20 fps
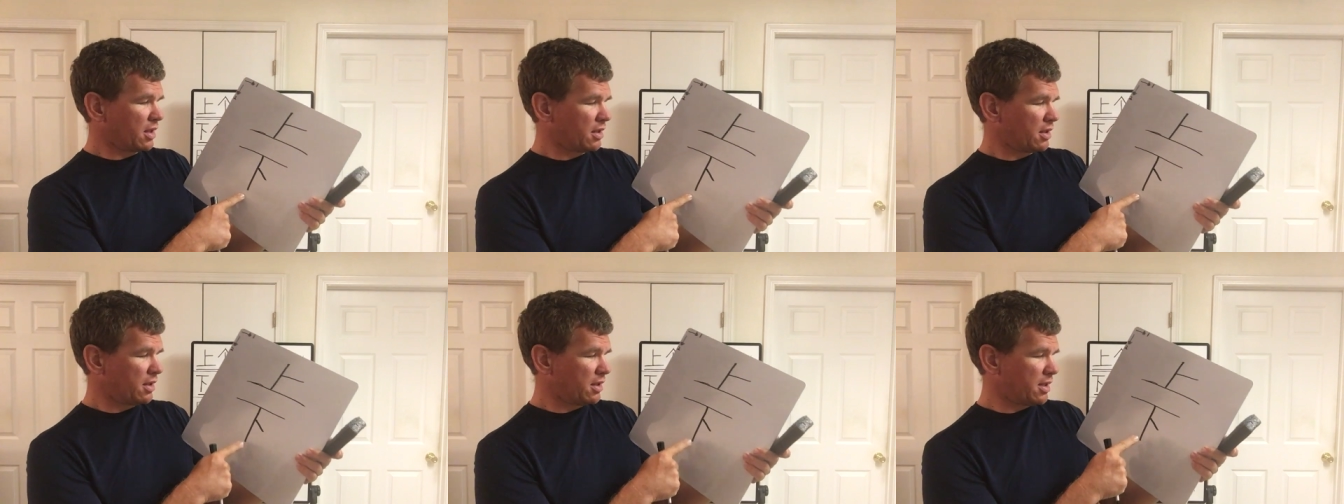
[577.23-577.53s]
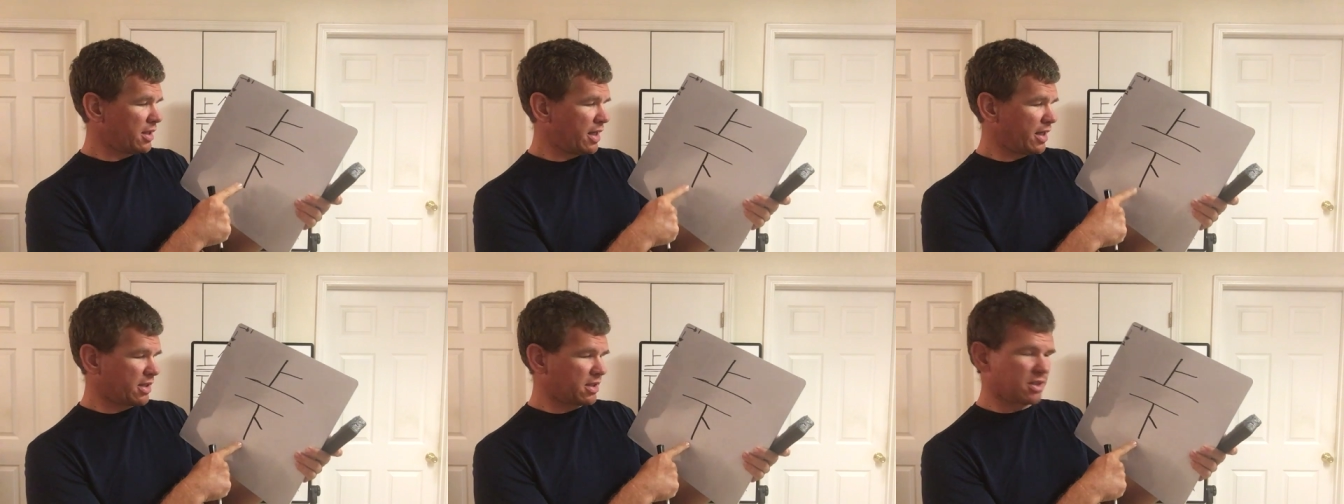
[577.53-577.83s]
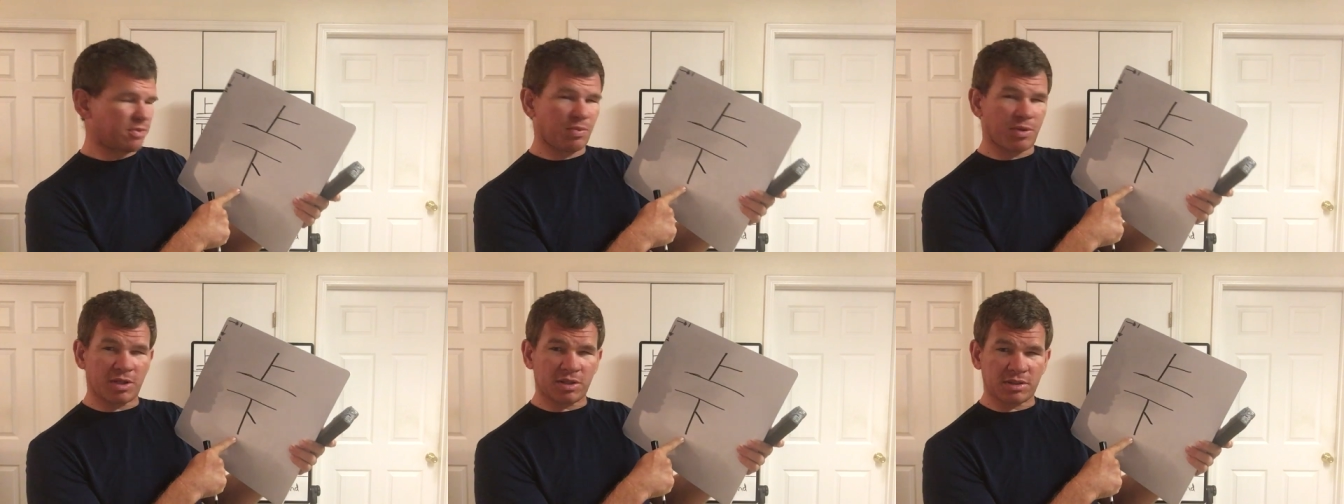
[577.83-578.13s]
The
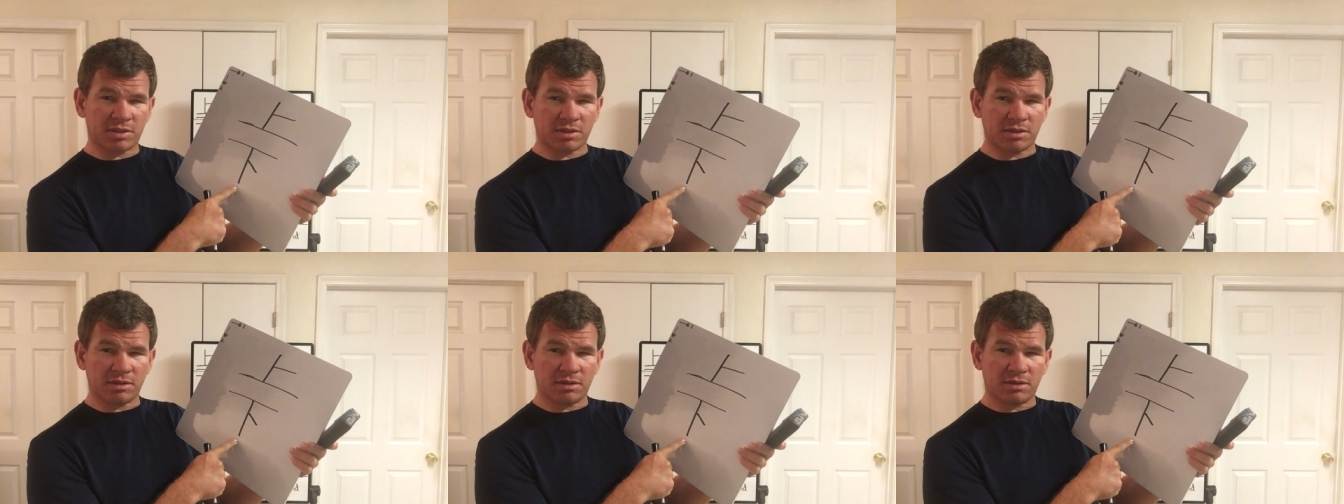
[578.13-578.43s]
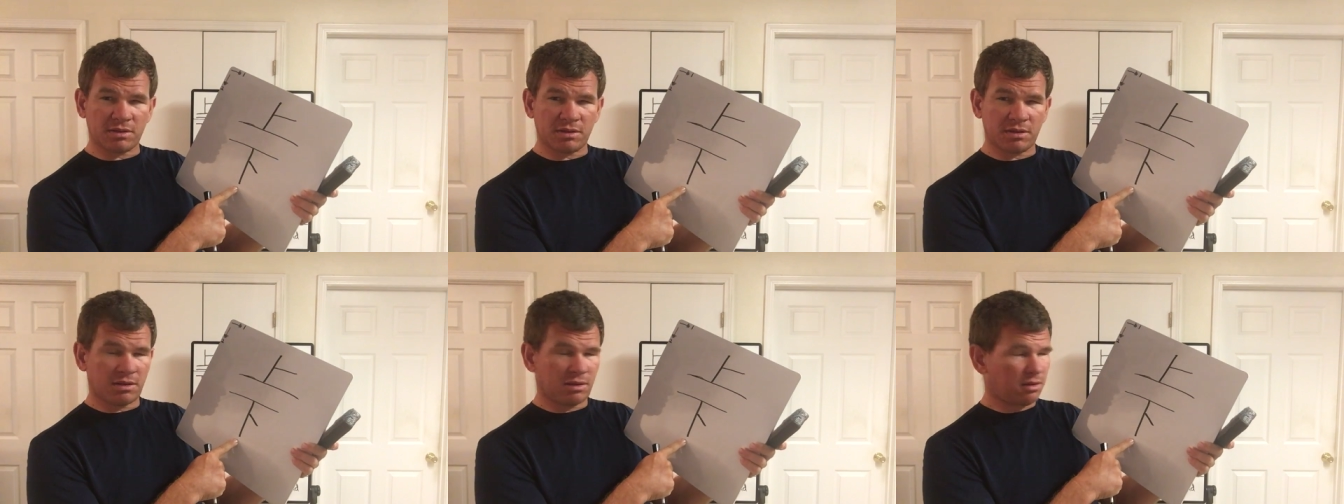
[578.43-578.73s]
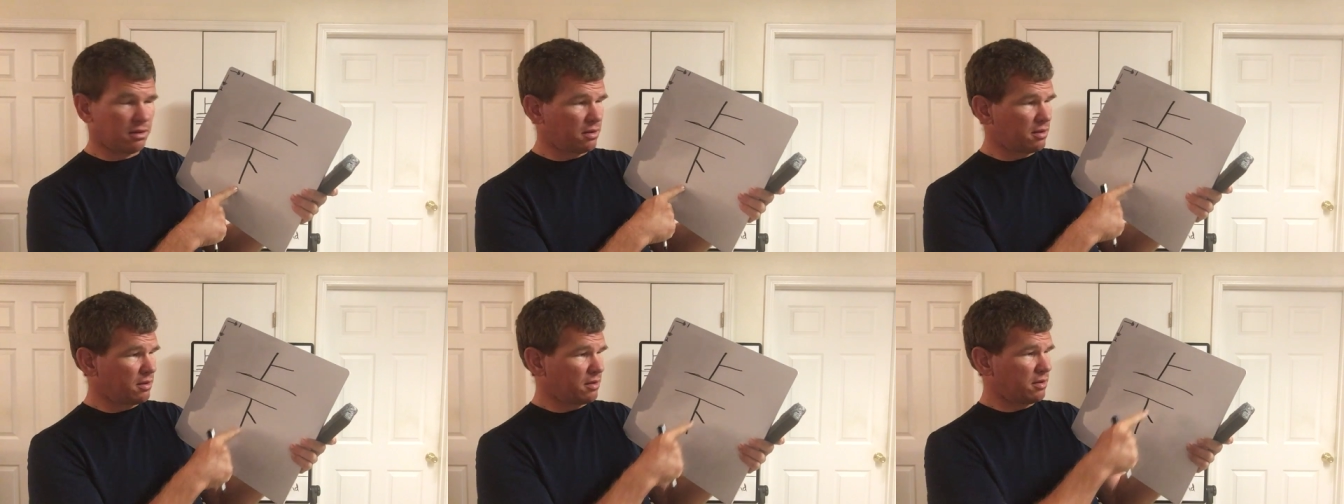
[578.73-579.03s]
next person,
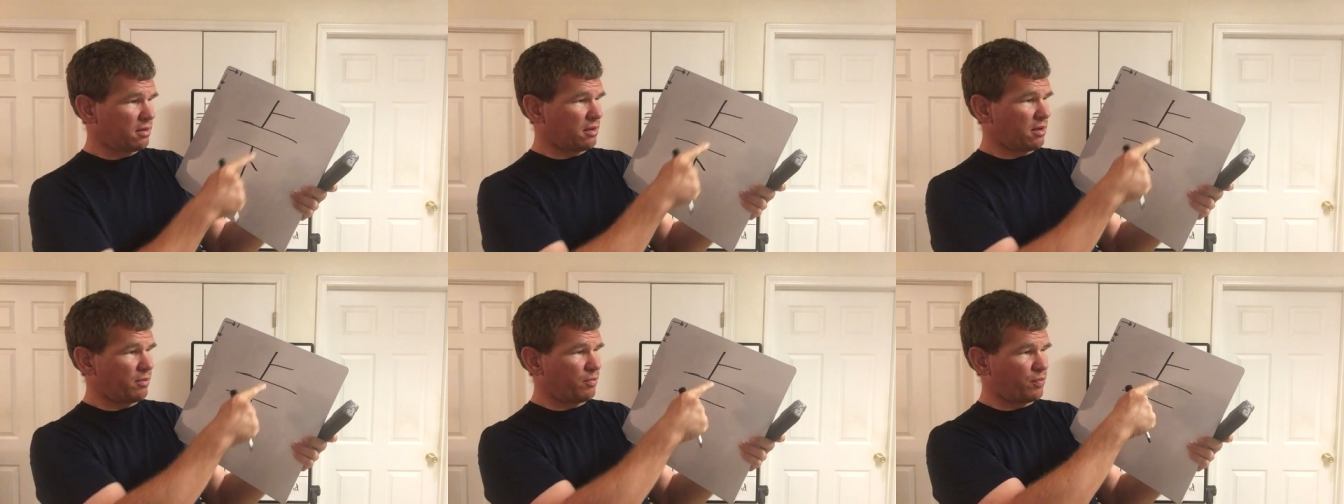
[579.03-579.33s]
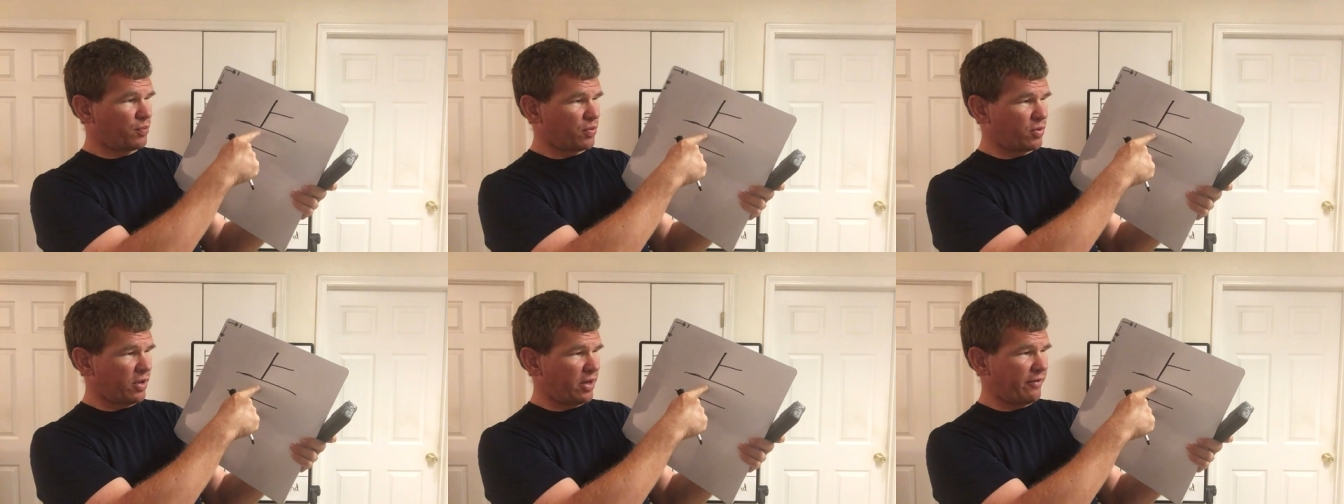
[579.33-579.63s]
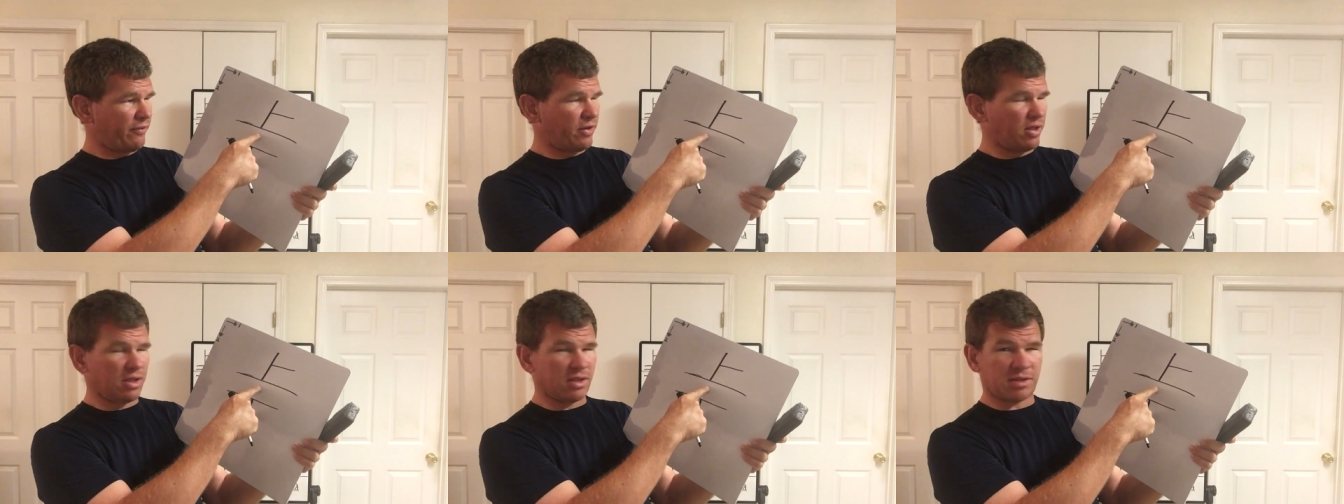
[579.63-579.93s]
the
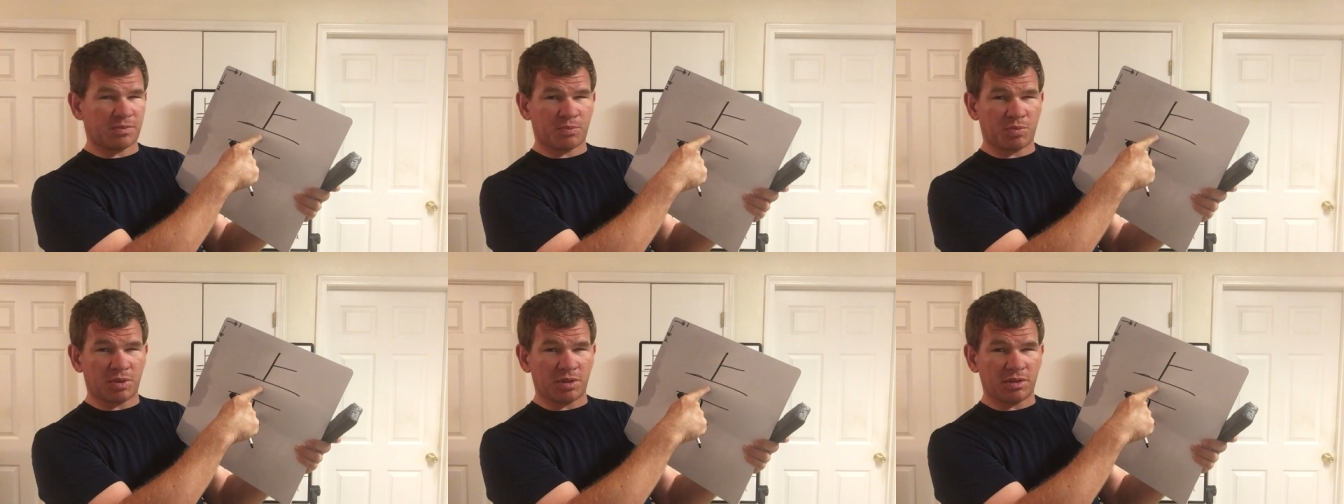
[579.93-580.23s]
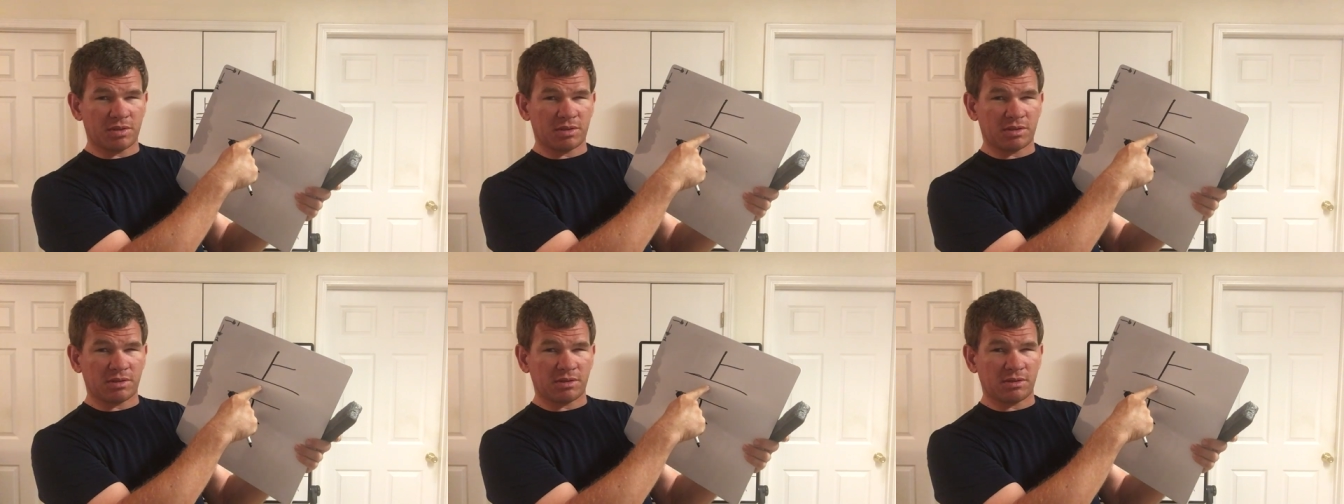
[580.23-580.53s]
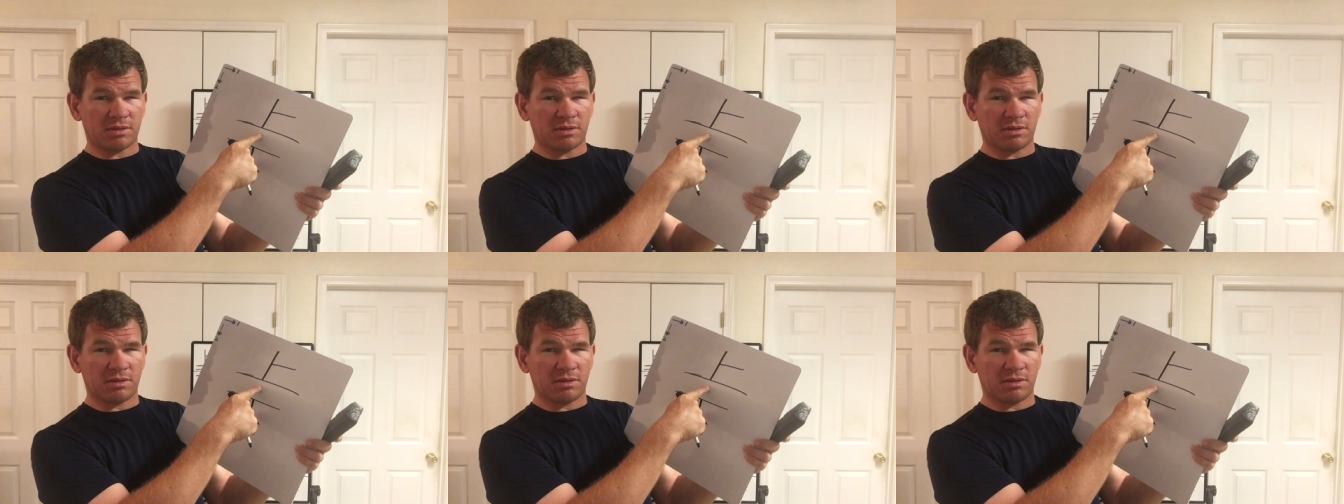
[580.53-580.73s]
previous person,